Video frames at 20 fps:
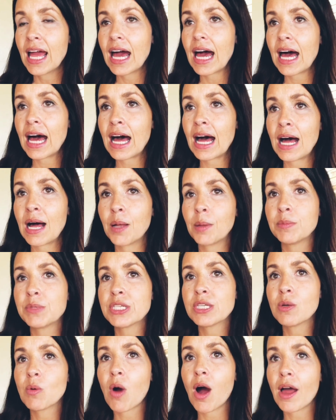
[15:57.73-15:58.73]
um,
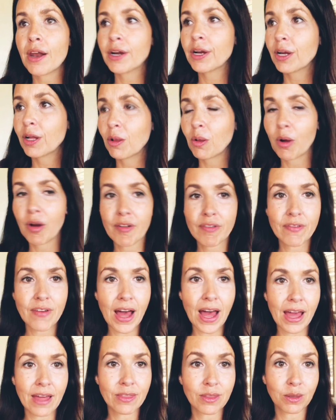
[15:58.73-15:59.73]
to honor and
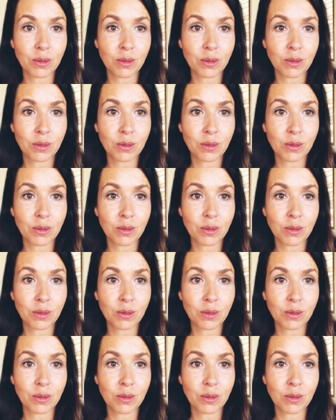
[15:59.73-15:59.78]
glorify the